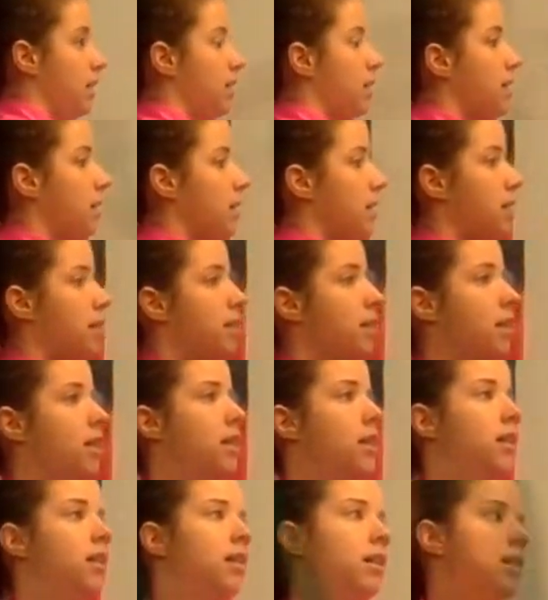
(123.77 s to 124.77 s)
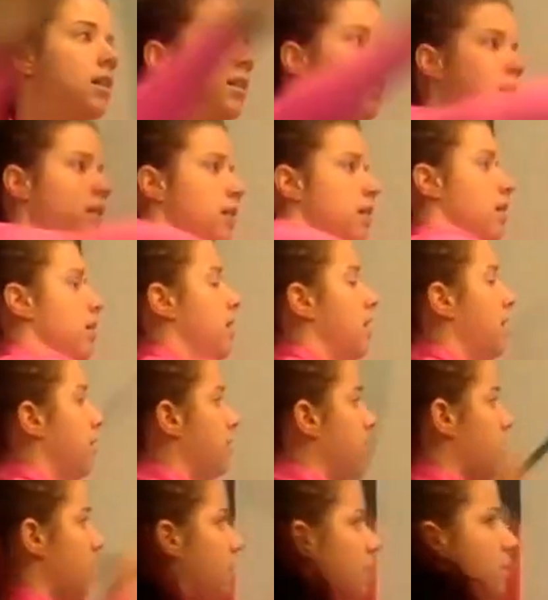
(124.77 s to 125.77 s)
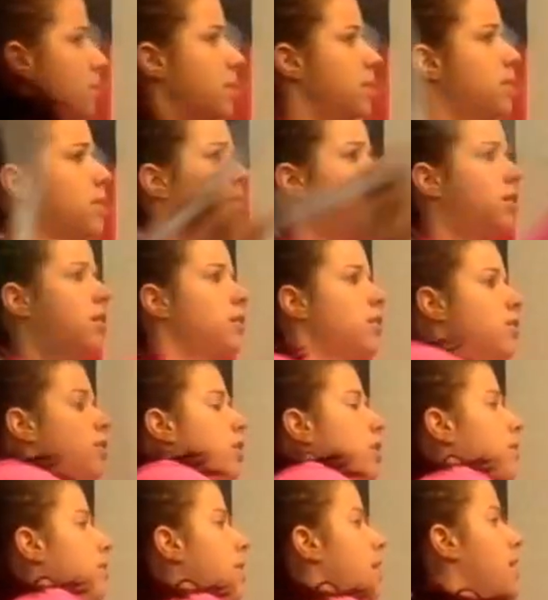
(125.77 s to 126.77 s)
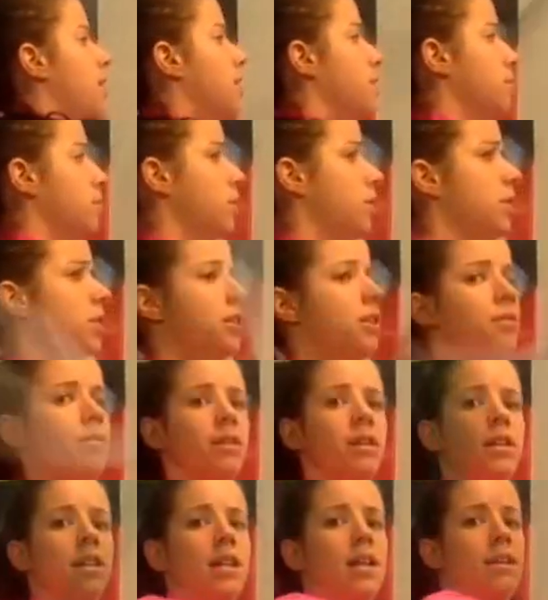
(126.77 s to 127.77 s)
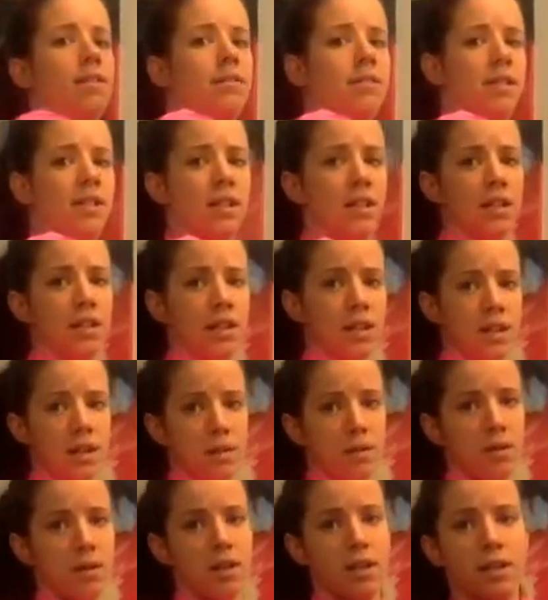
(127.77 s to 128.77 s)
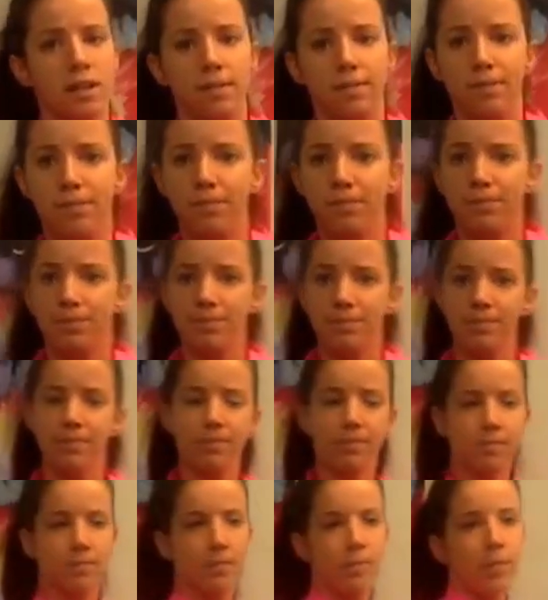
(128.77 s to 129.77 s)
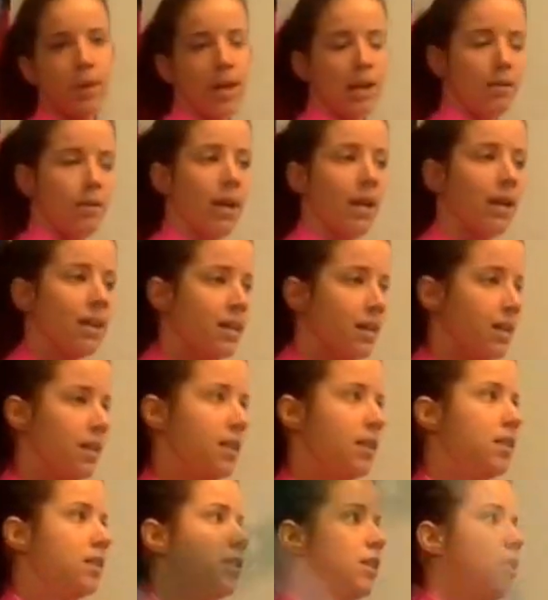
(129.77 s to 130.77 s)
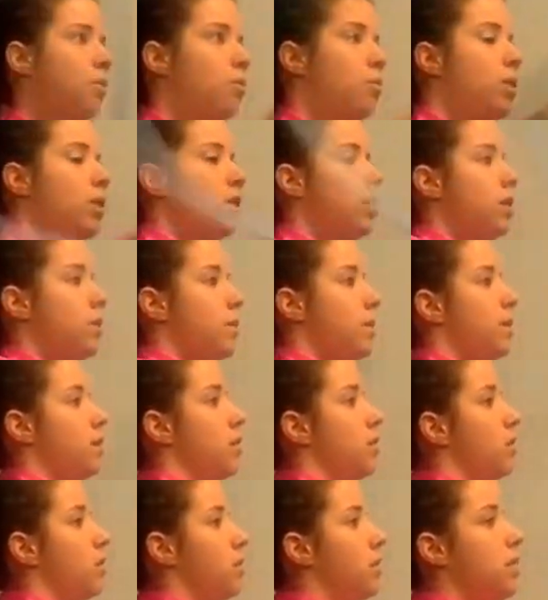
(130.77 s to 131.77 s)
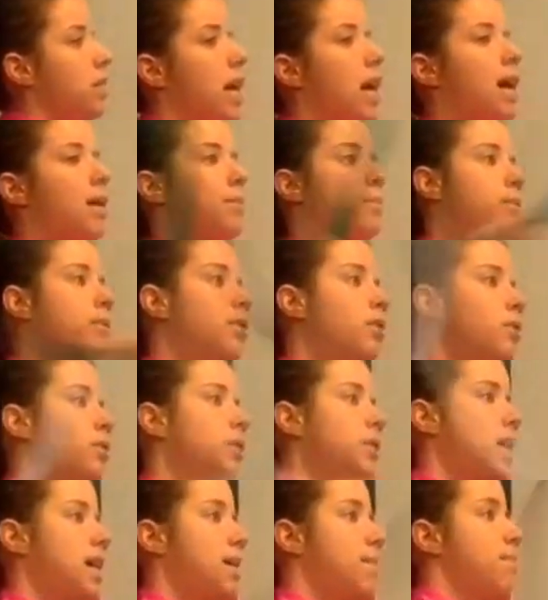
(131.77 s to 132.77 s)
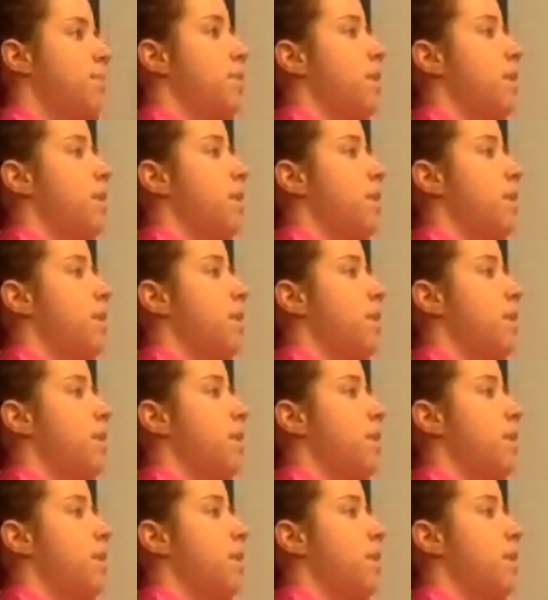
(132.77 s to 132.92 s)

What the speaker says: then your left arm or your right arm is crossing over your left. But anyway, so one arm is on top the whole time.